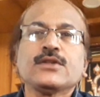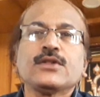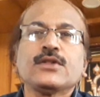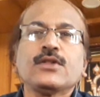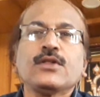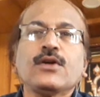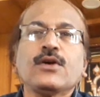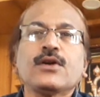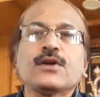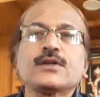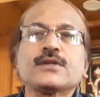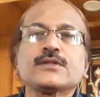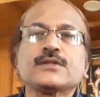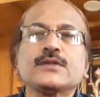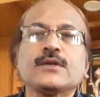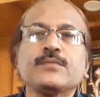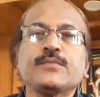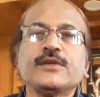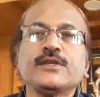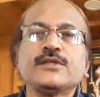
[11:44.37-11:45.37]
not
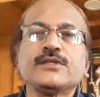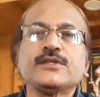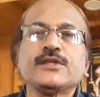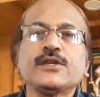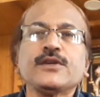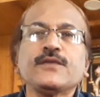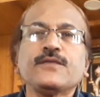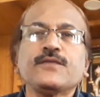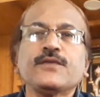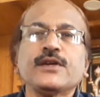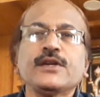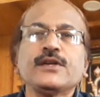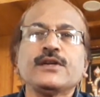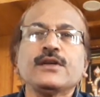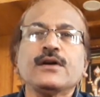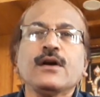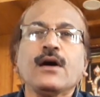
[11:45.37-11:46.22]
sufficient fund